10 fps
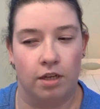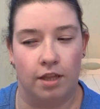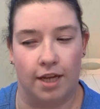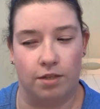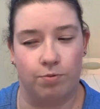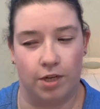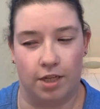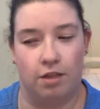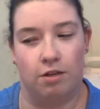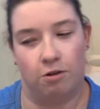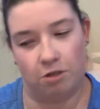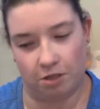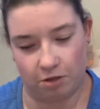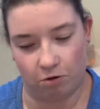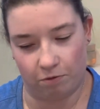That's what the
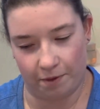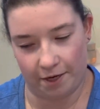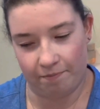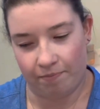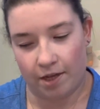nurses told me.